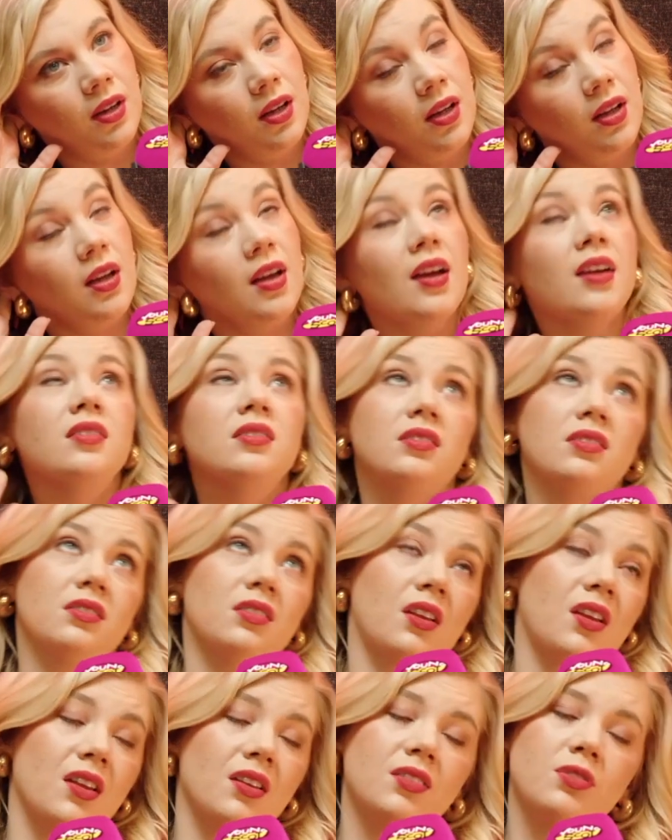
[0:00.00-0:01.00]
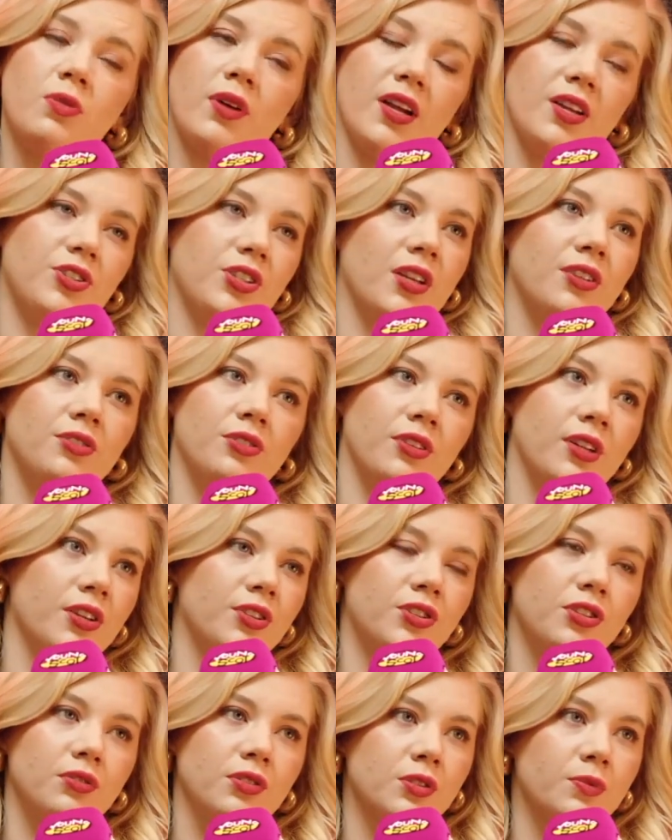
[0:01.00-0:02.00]
it is quite a gendered
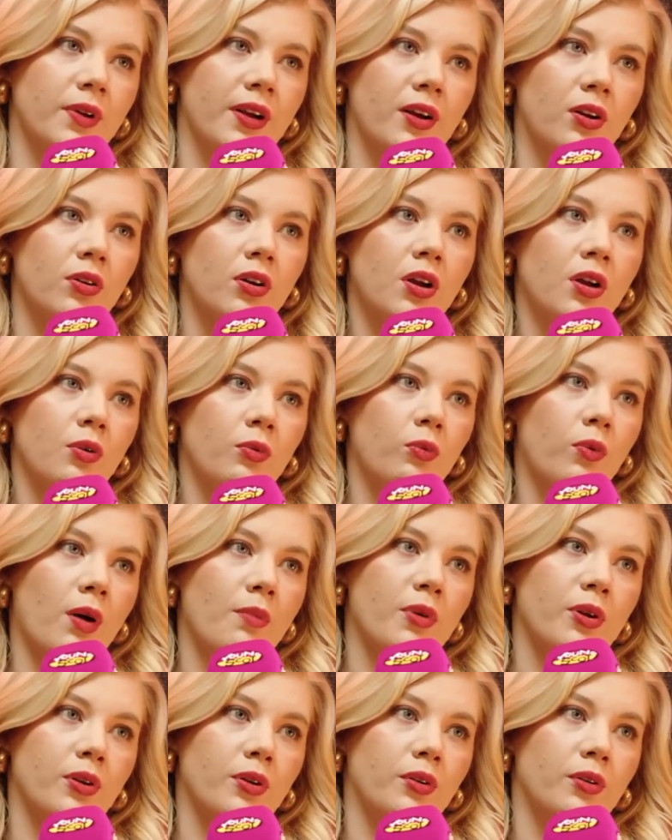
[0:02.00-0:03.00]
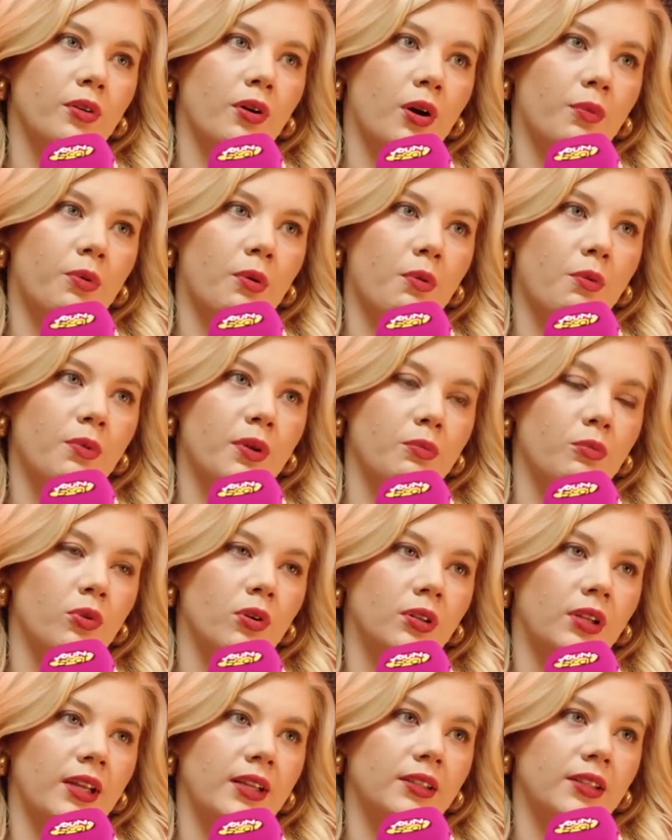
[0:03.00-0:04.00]
issue as well. Yeah. Women are probably
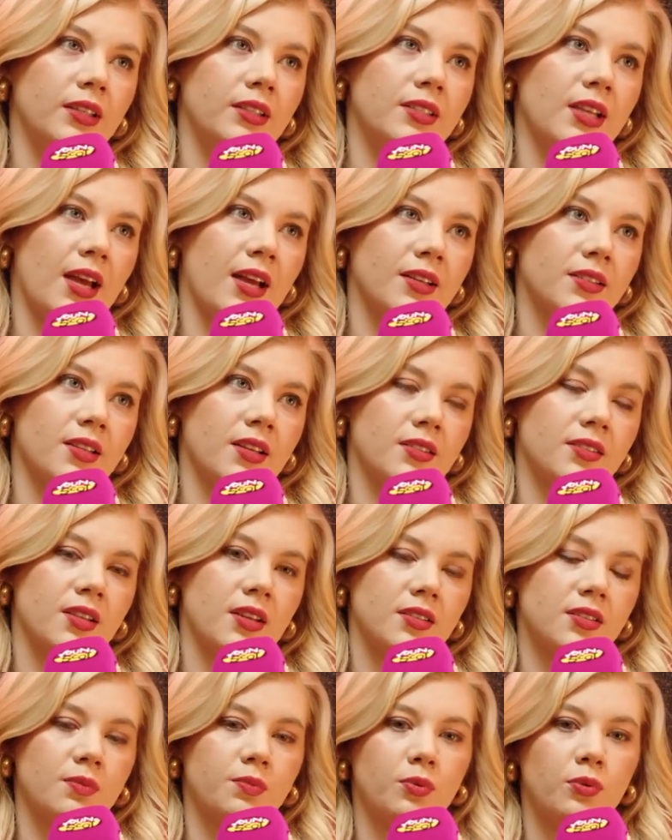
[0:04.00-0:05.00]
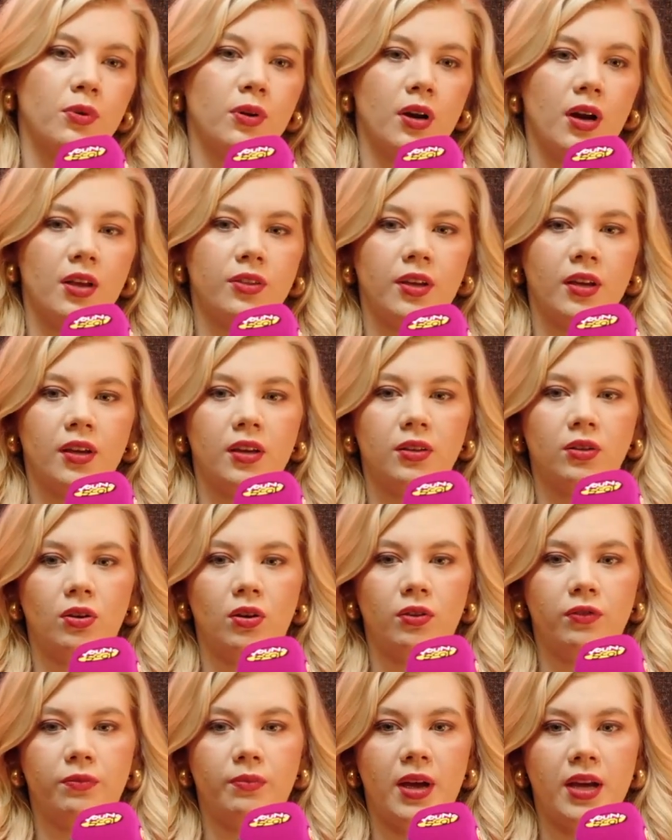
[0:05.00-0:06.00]
more likely to access that support. I think a
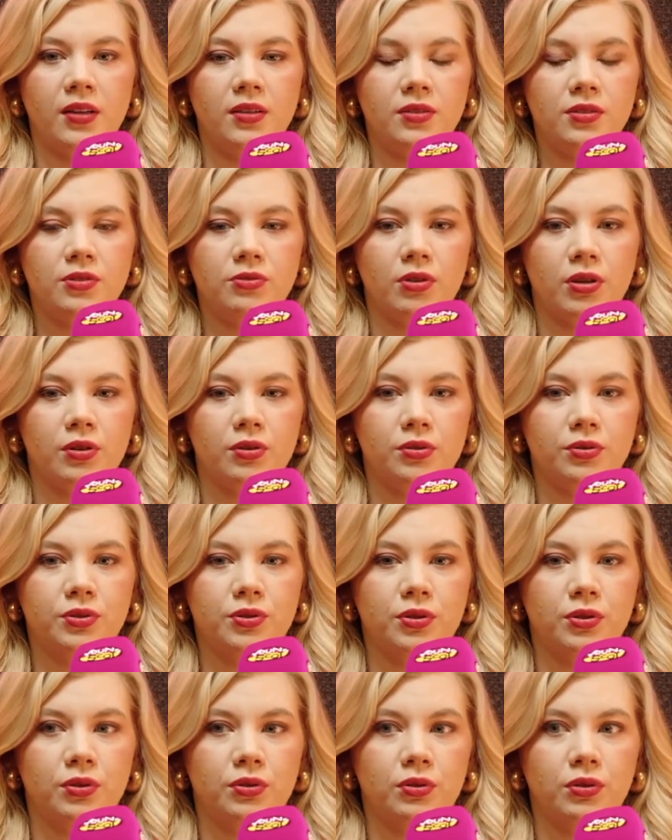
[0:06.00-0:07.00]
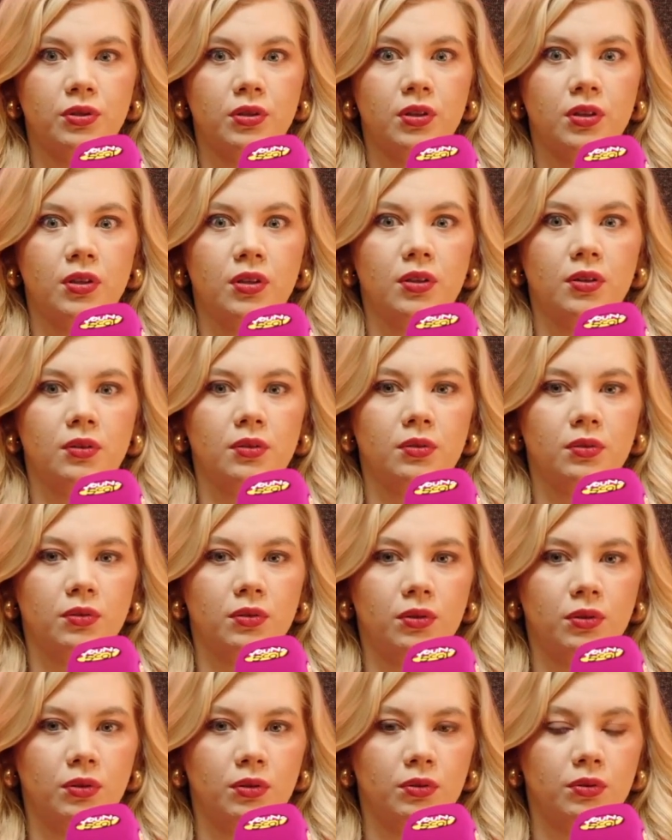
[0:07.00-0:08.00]
lot of men struggle to,
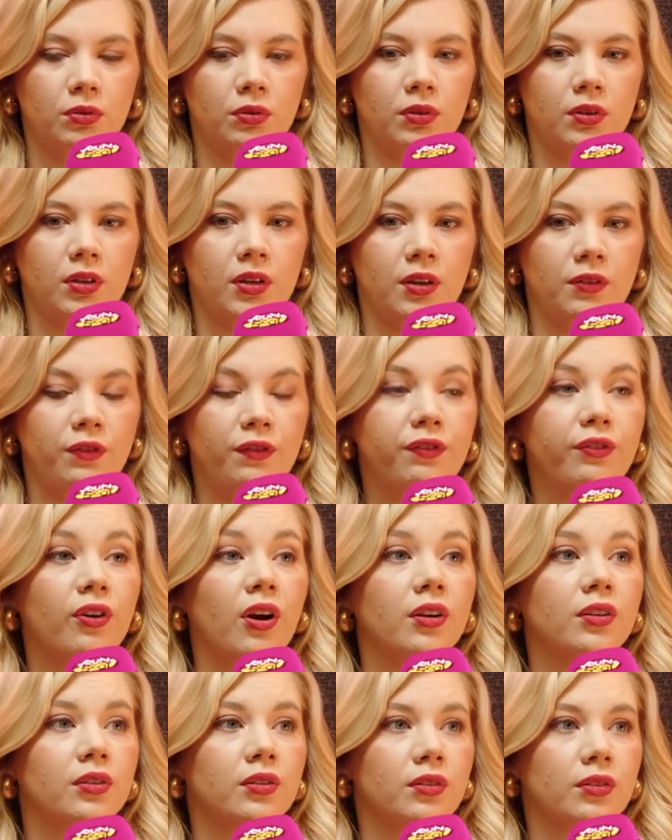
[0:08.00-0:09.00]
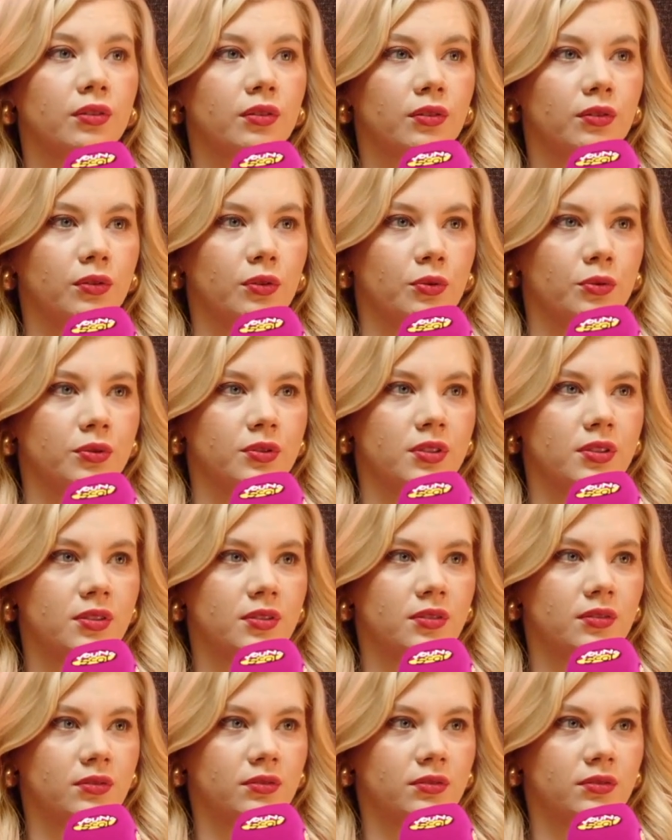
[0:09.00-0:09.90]
confront those